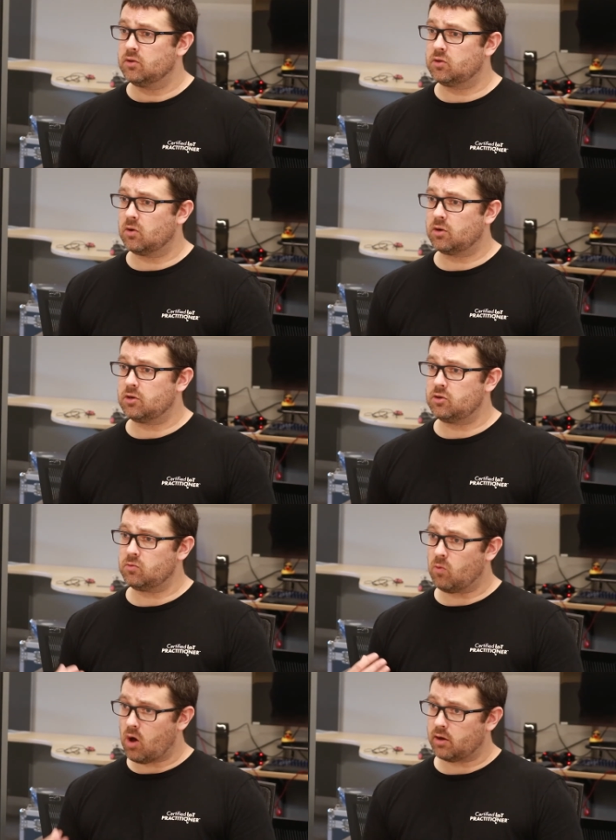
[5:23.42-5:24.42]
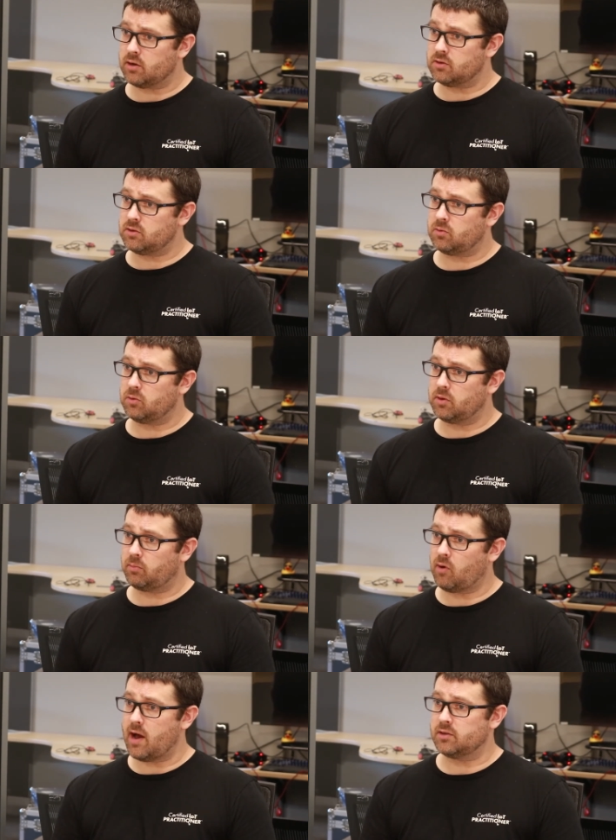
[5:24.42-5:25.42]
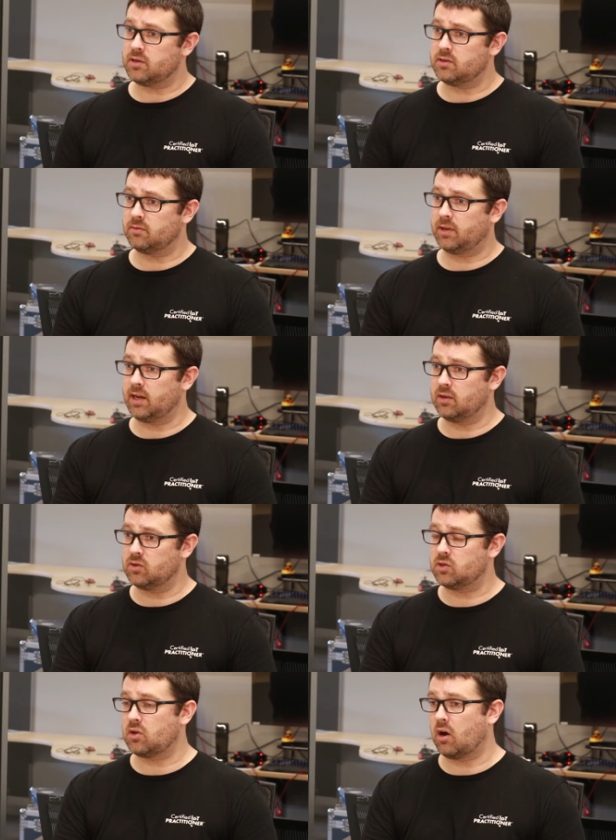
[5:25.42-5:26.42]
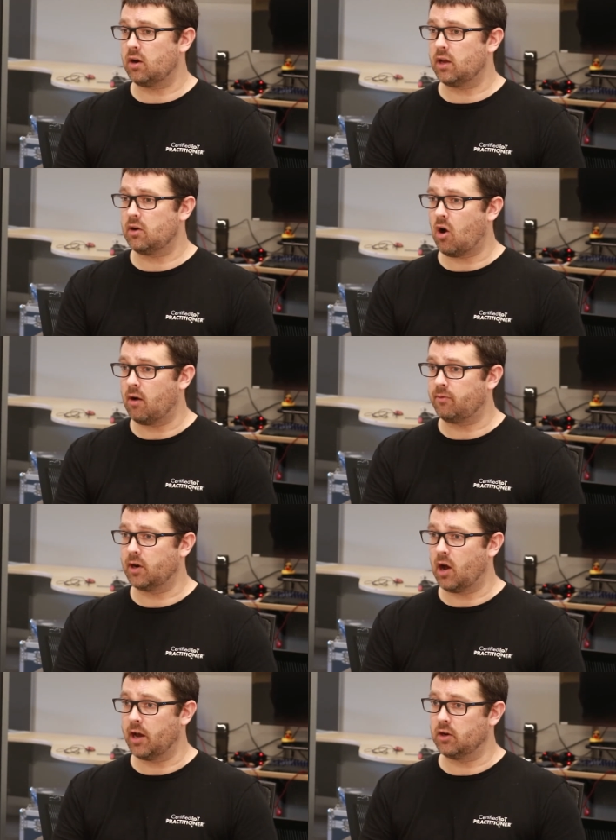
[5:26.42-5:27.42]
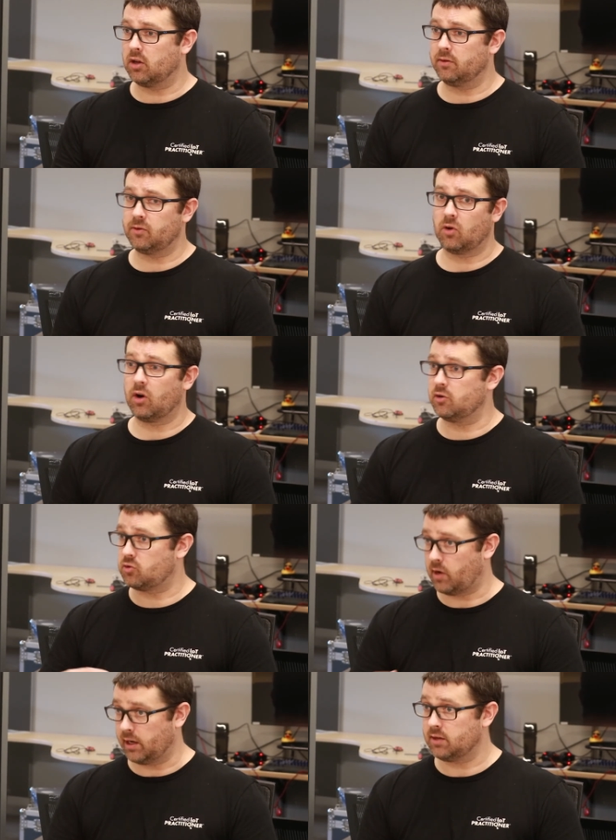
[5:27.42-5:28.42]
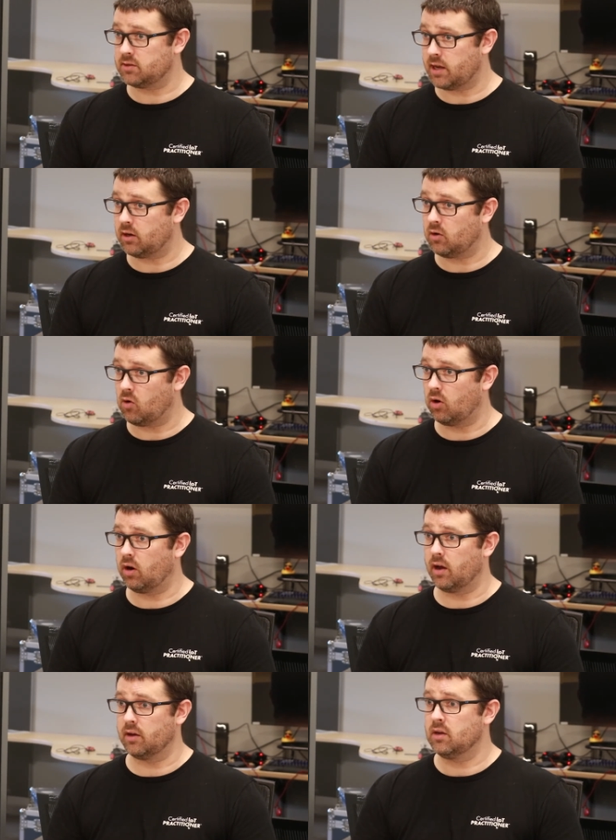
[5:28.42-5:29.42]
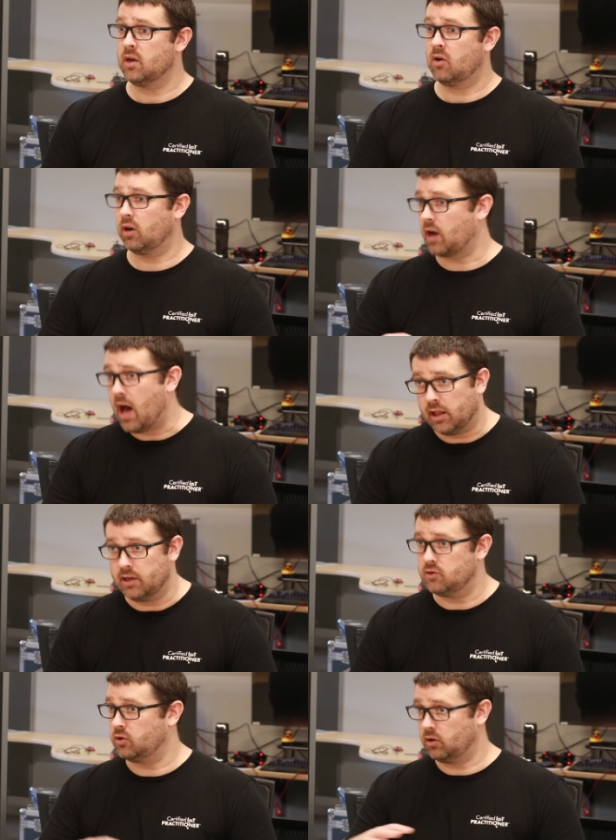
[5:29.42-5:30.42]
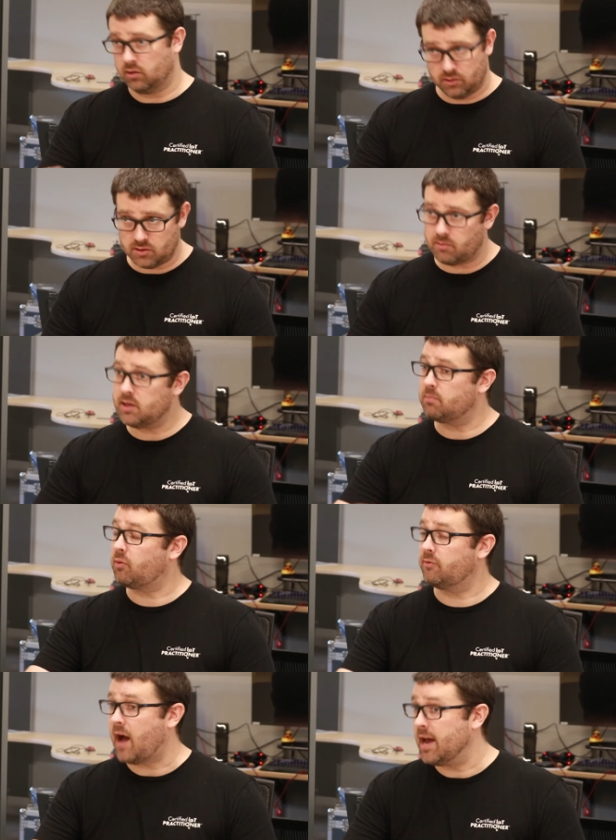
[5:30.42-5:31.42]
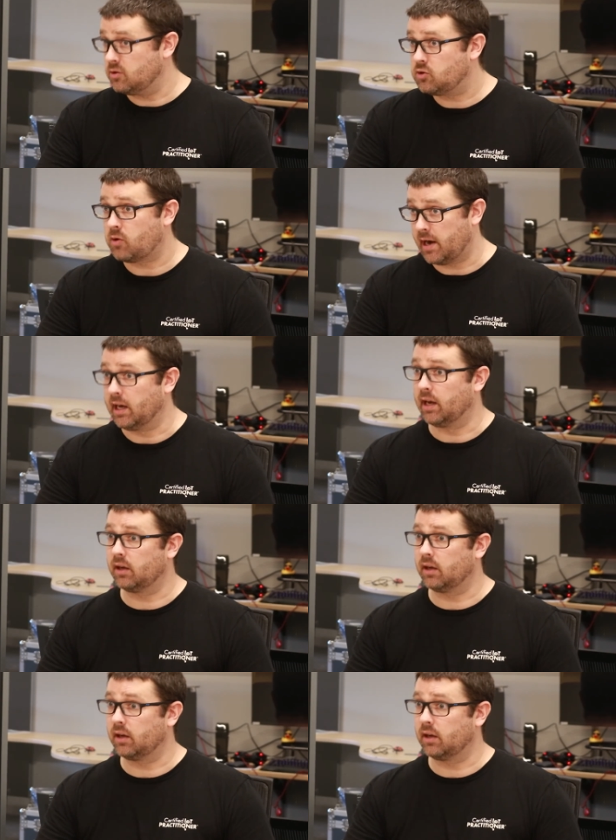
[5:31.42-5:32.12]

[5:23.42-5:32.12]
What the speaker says: So could you walk us through the process of getting started offering ITIL if you're a training center or a college or someone that provides training?